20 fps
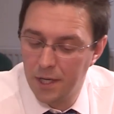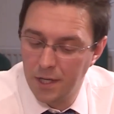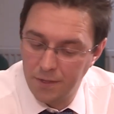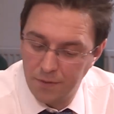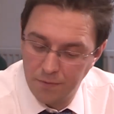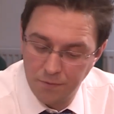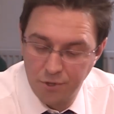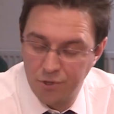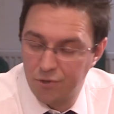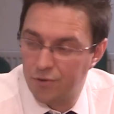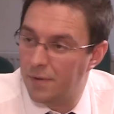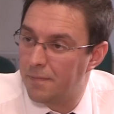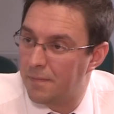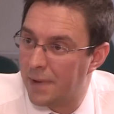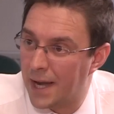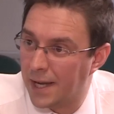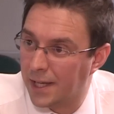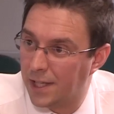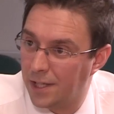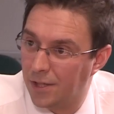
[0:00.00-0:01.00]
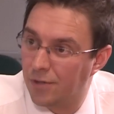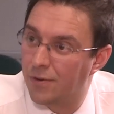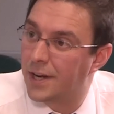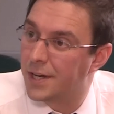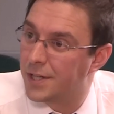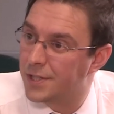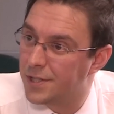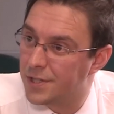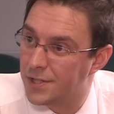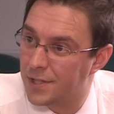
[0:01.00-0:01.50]
It will strip back your
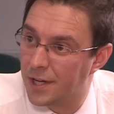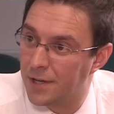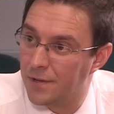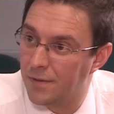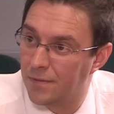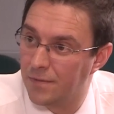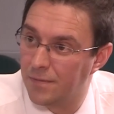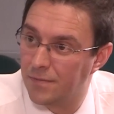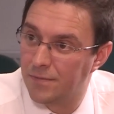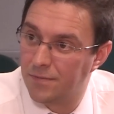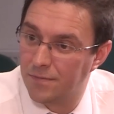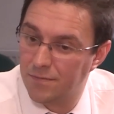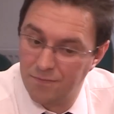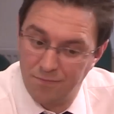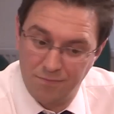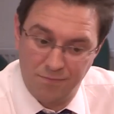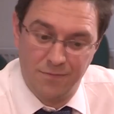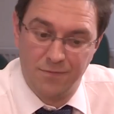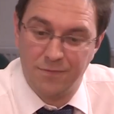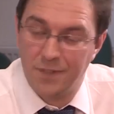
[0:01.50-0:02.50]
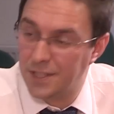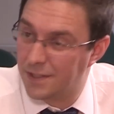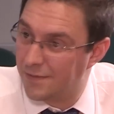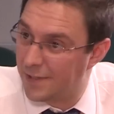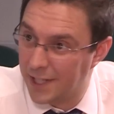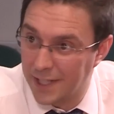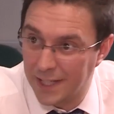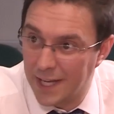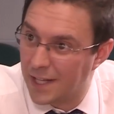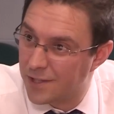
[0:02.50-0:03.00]
creditor's note,
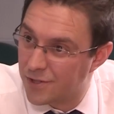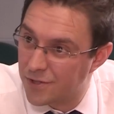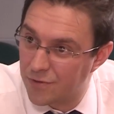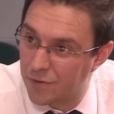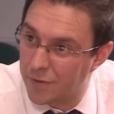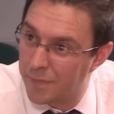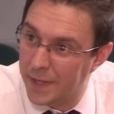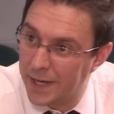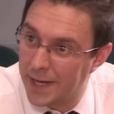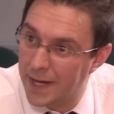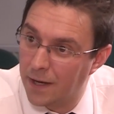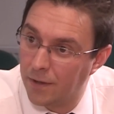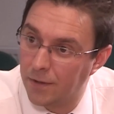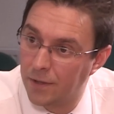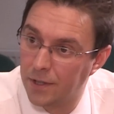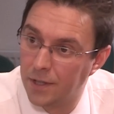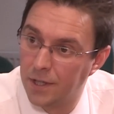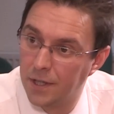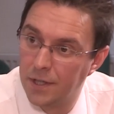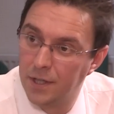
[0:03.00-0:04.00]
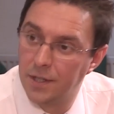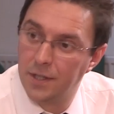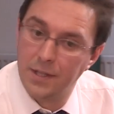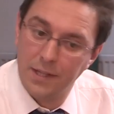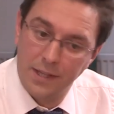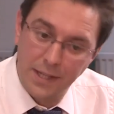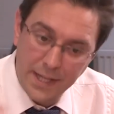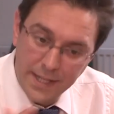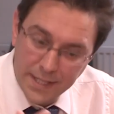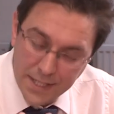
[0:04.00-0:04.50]
effectively again strip it out.
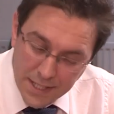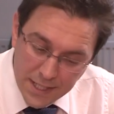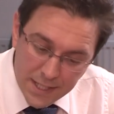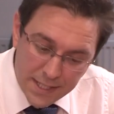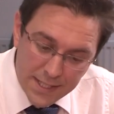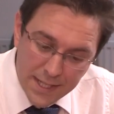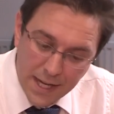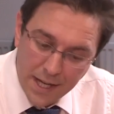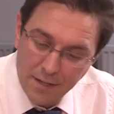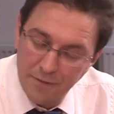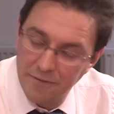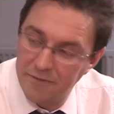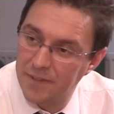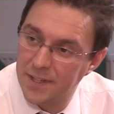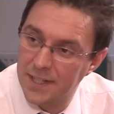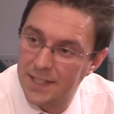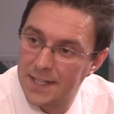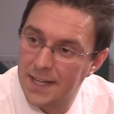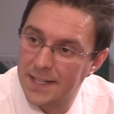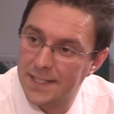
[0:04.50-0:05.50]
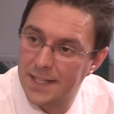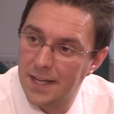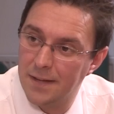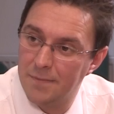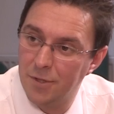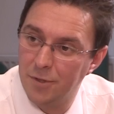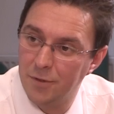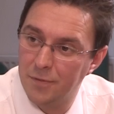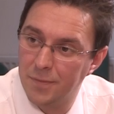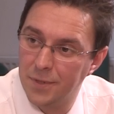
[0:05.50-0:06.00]
Less detail on fixed
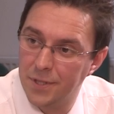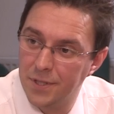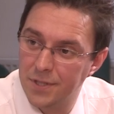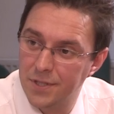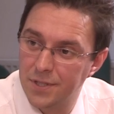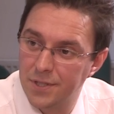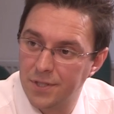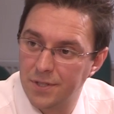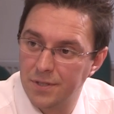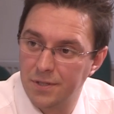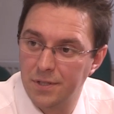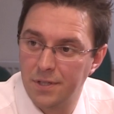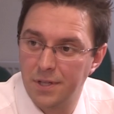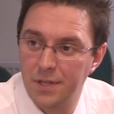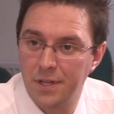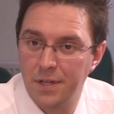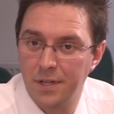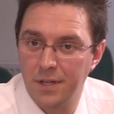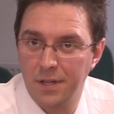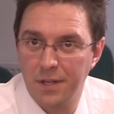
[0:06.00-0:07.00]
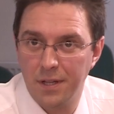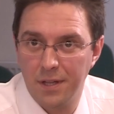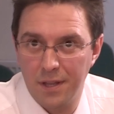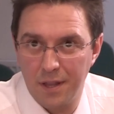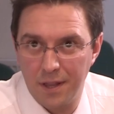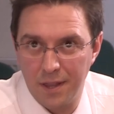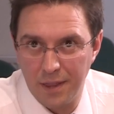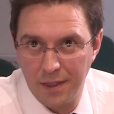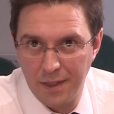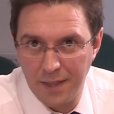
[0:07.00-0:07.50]
asset movements.
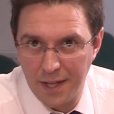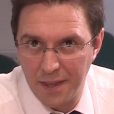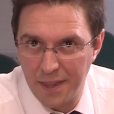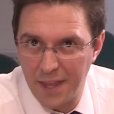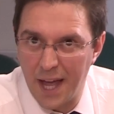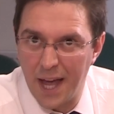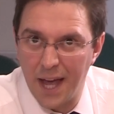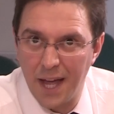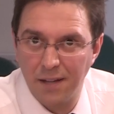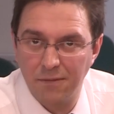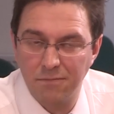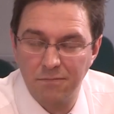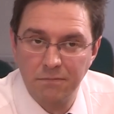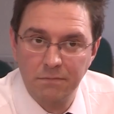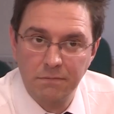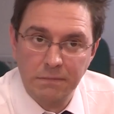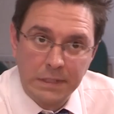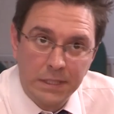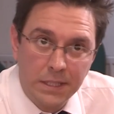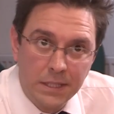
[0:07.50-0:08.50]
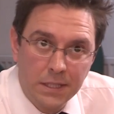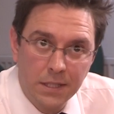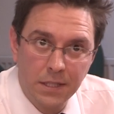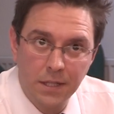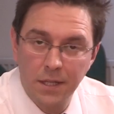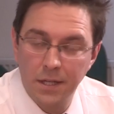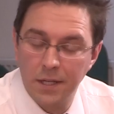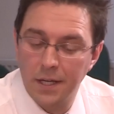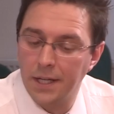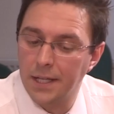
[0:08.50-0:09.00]
Now that,
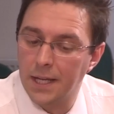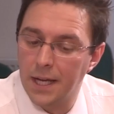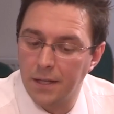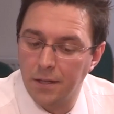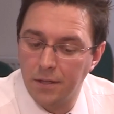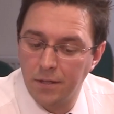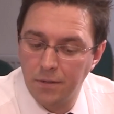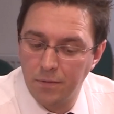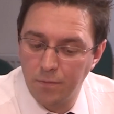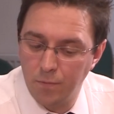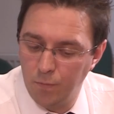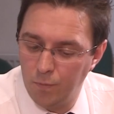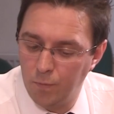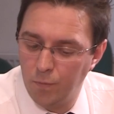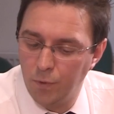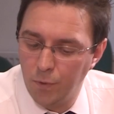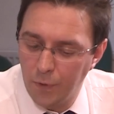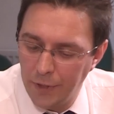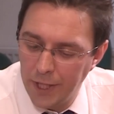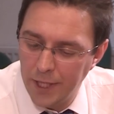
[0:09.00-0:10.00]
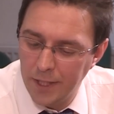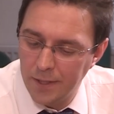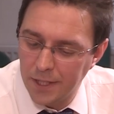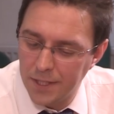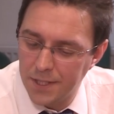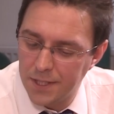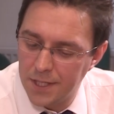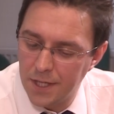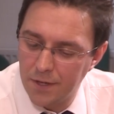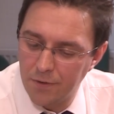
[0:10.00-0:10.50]
again, will need
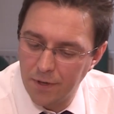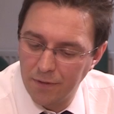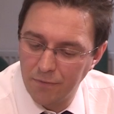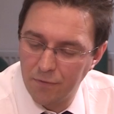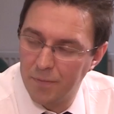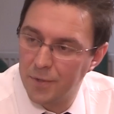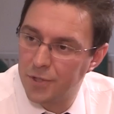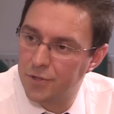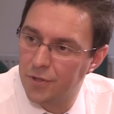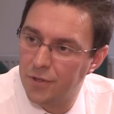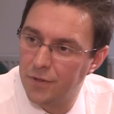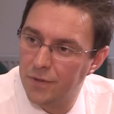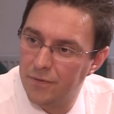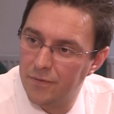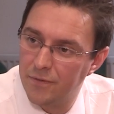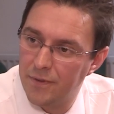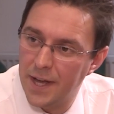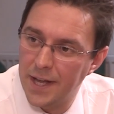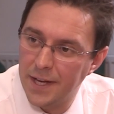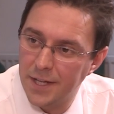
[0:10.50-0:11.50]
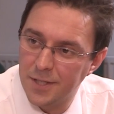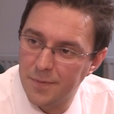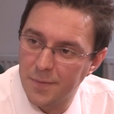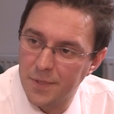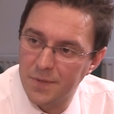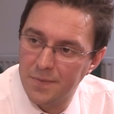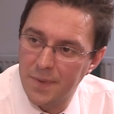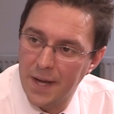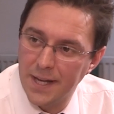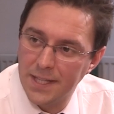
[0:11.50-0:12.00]
considering from a truth and fairness
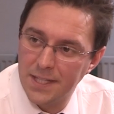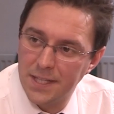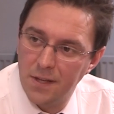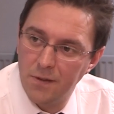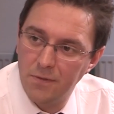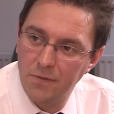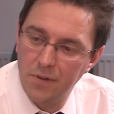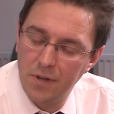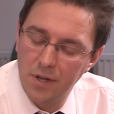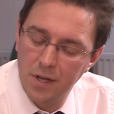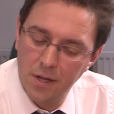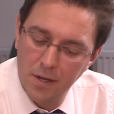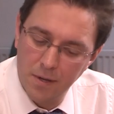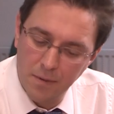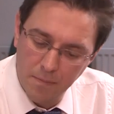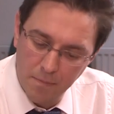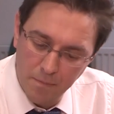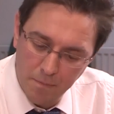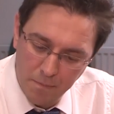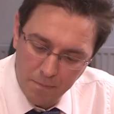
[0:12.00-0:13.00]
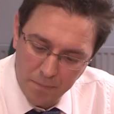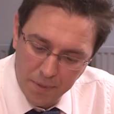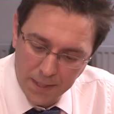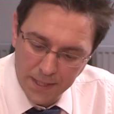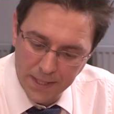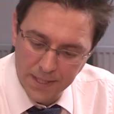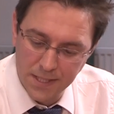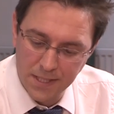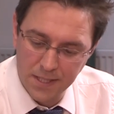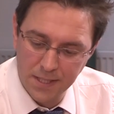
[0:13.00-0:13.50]
perspective,
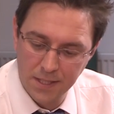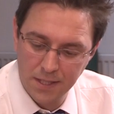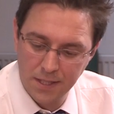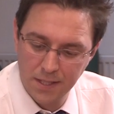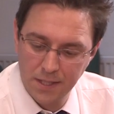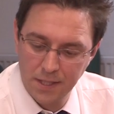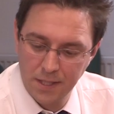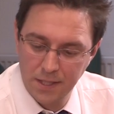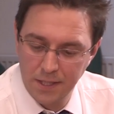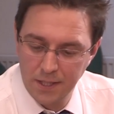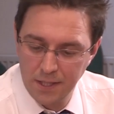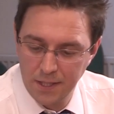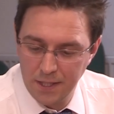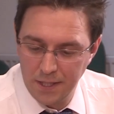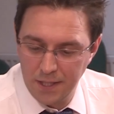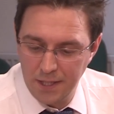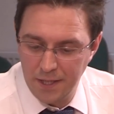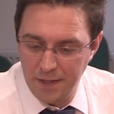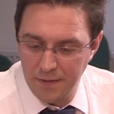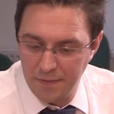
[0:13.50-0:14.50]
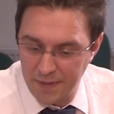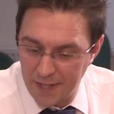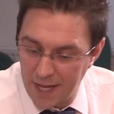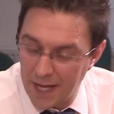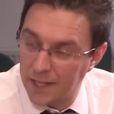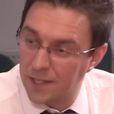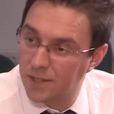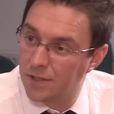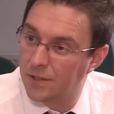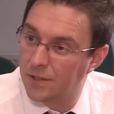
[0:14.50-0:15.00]
but if that,